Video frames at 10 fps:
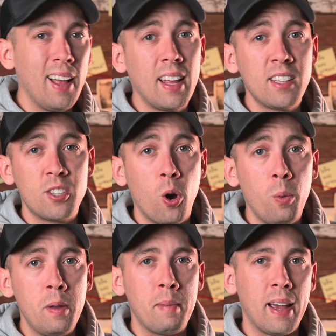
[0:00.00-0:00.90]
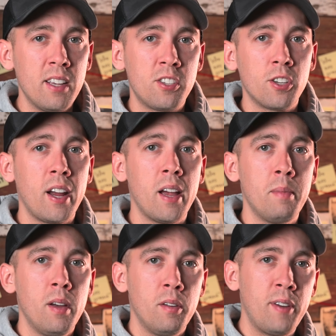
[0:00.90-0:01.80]
I like to open my
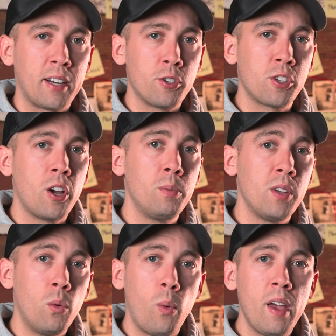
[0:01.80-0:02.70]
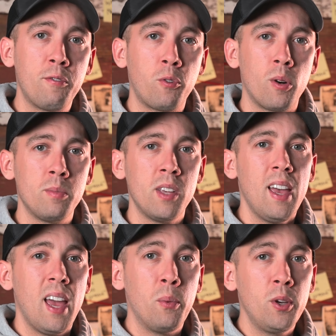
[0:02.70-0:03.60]
histogram, vector scopes, and waveforms,
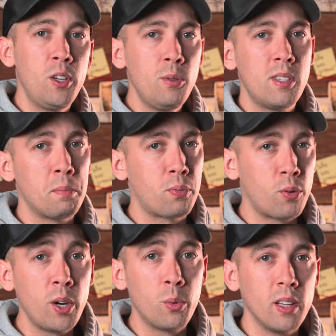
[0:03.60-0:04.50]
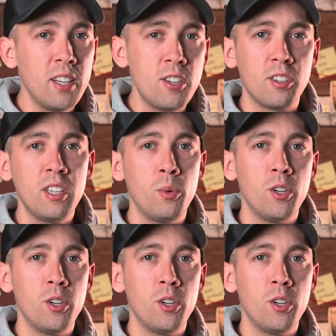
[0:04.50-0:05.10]
and will use them pretty religiously to